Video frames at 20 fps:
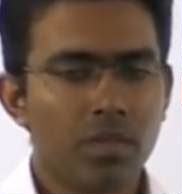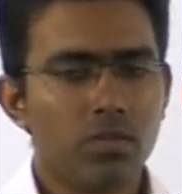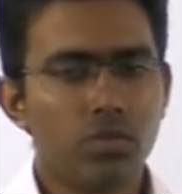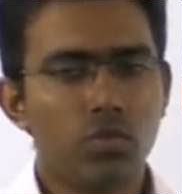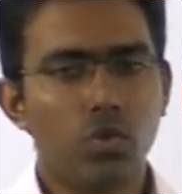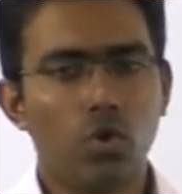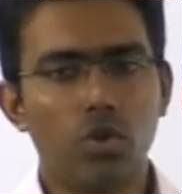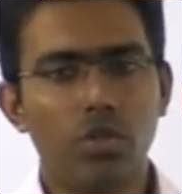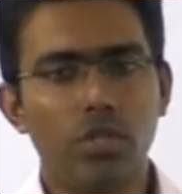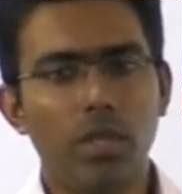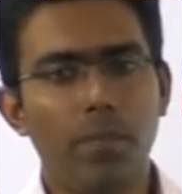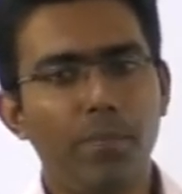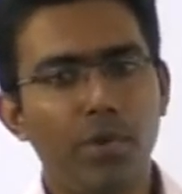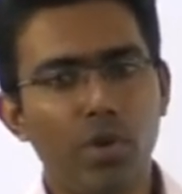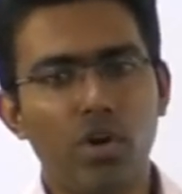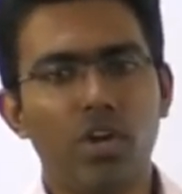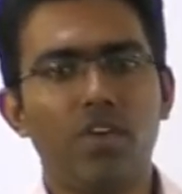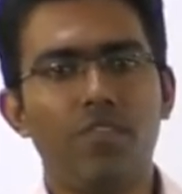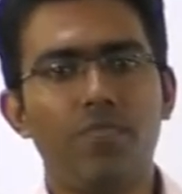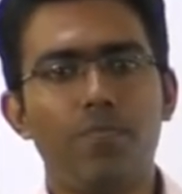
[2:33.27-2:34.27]
So the
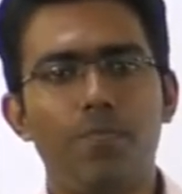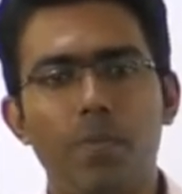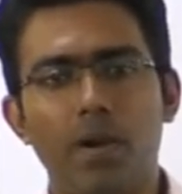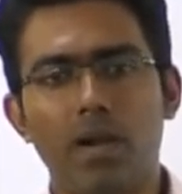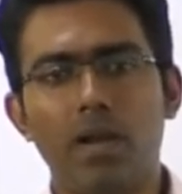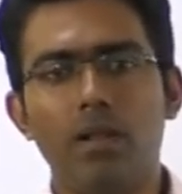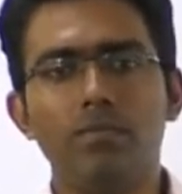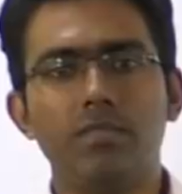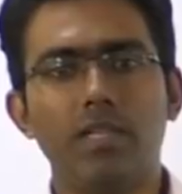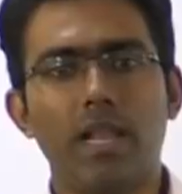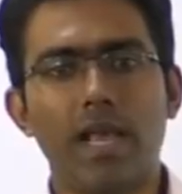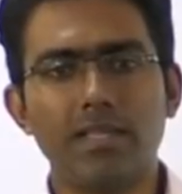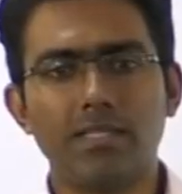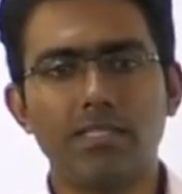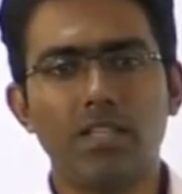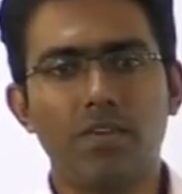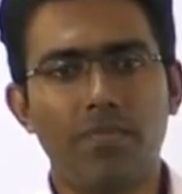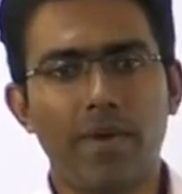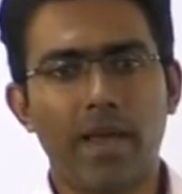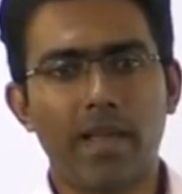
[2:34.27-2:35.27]
beauty of prelims lies
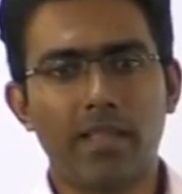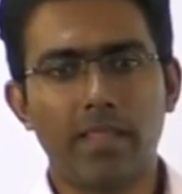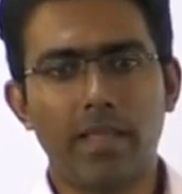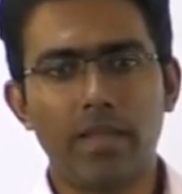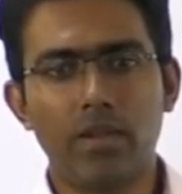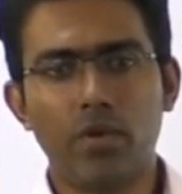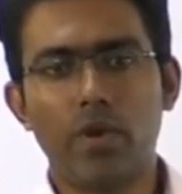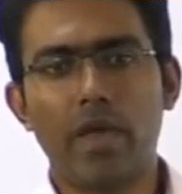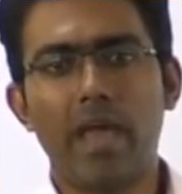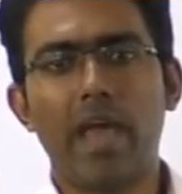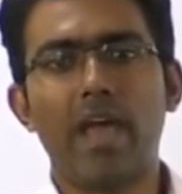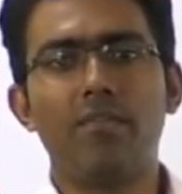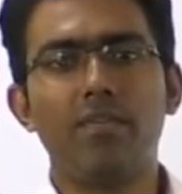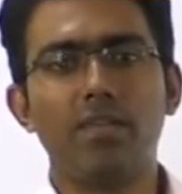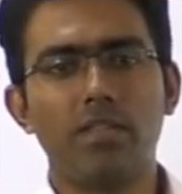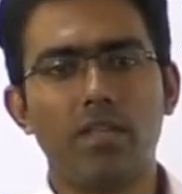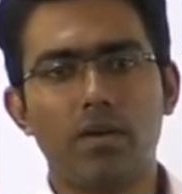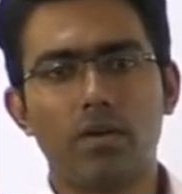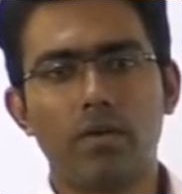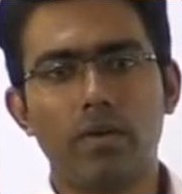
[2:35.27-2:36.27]
in the fact that you are
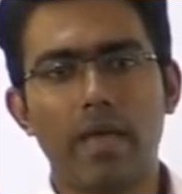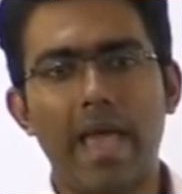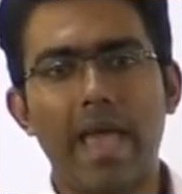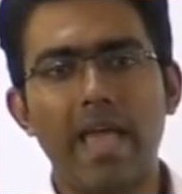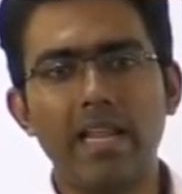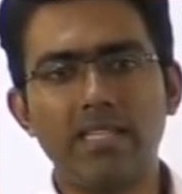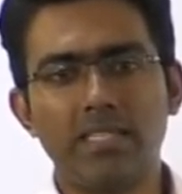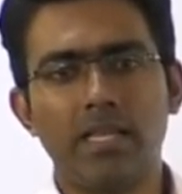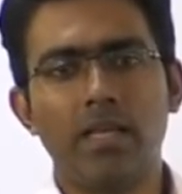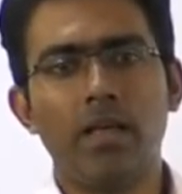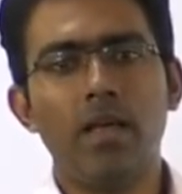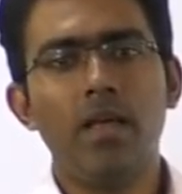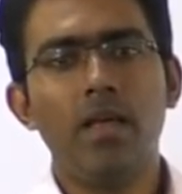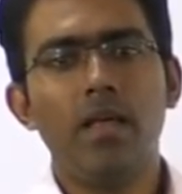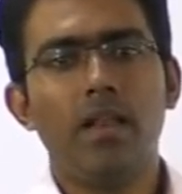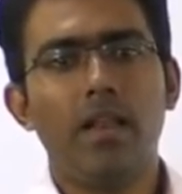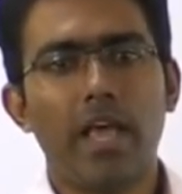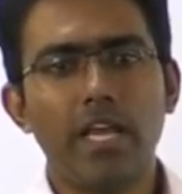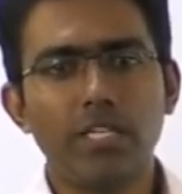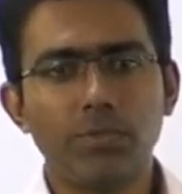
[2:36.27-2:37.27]
having, the answer
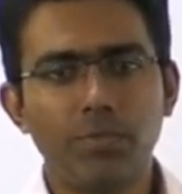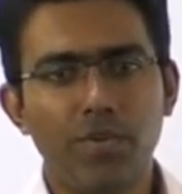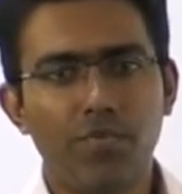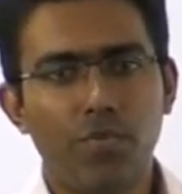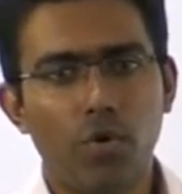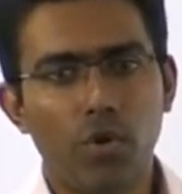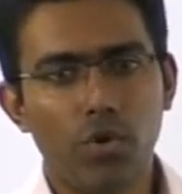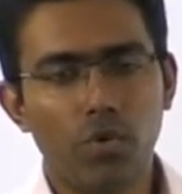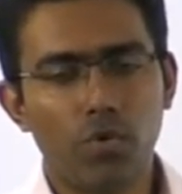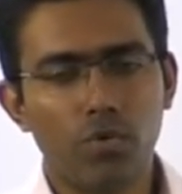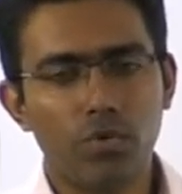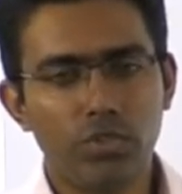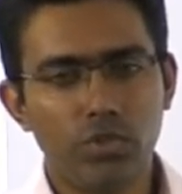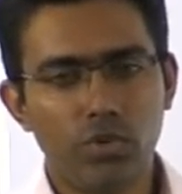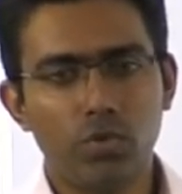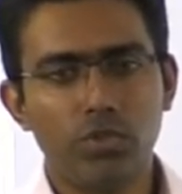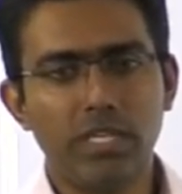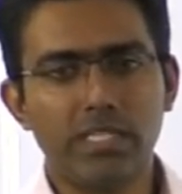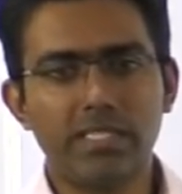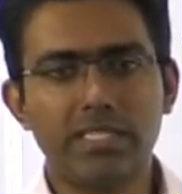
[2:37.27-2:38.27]
lies before you.
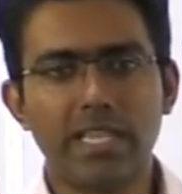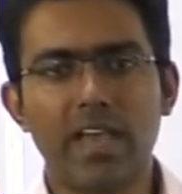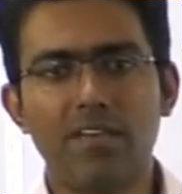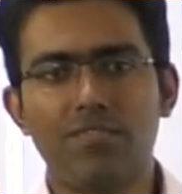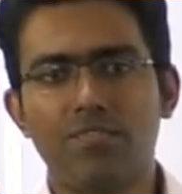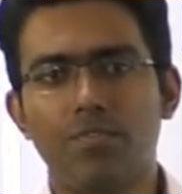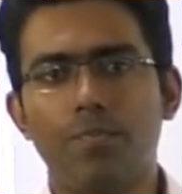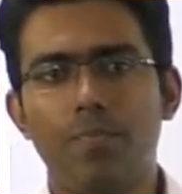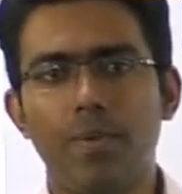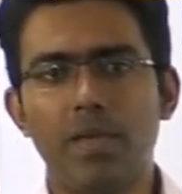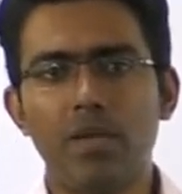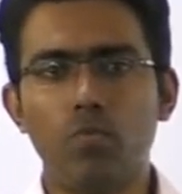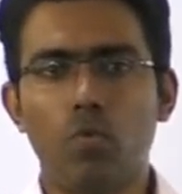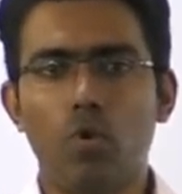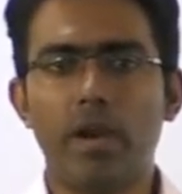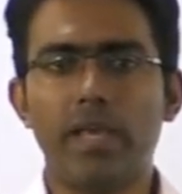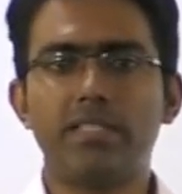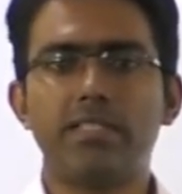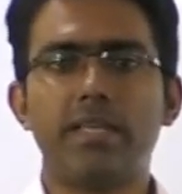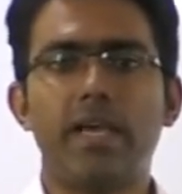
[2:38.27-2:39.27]
You just have to pick
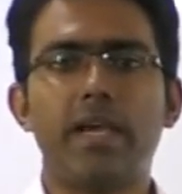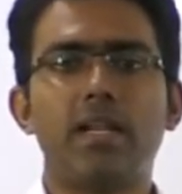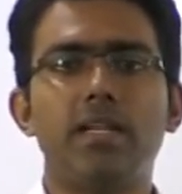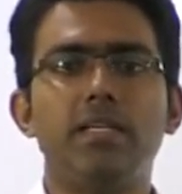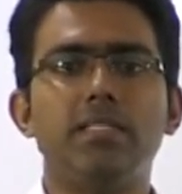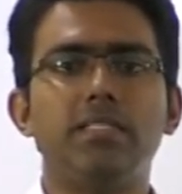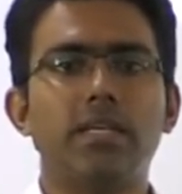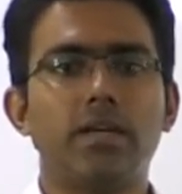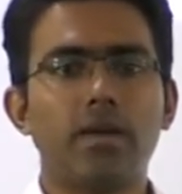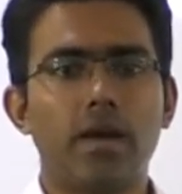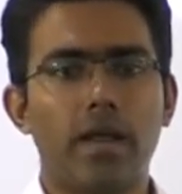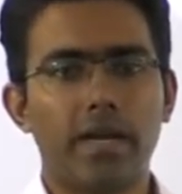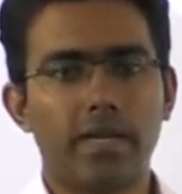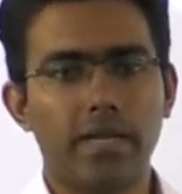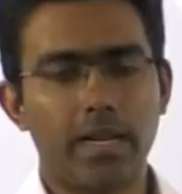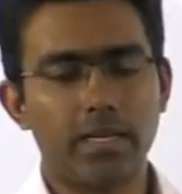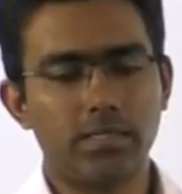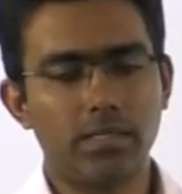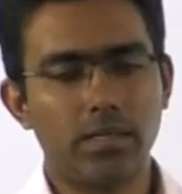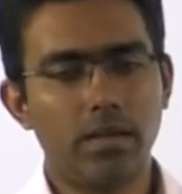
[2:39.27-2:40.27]
what exactly is the correct
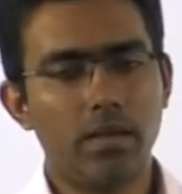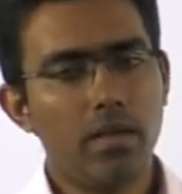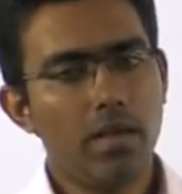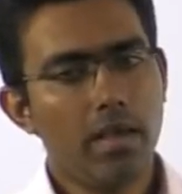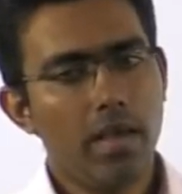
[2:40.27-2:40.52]
answer.